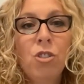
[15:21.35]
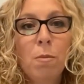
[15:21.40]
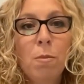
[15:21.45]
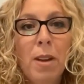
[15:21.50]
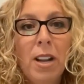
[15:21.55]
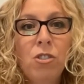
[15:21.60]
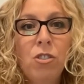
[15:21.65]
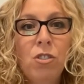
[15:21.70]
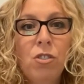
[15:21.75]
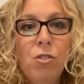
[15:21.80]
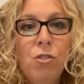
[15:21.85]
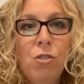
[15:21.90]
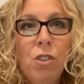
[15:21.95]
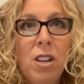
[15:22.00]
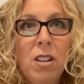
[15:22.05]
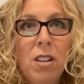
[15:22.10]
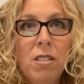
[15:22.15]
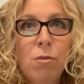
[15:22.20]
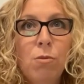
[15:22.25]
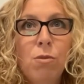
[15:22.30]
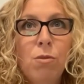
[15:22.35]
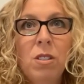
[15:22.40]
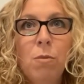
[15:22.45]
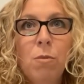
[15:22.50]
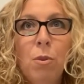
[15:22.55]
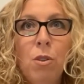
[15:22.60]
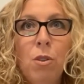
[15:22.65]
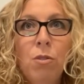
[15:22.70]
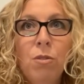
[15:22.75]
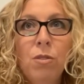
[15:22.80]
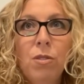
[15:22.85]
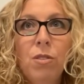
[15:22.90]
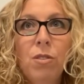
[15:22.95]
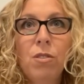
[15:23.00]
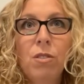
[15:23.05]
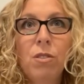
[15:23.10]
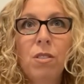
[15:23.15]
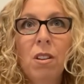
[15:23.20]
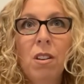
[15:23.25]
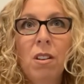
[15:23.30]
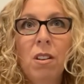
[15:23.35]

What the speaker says: the magistrate's response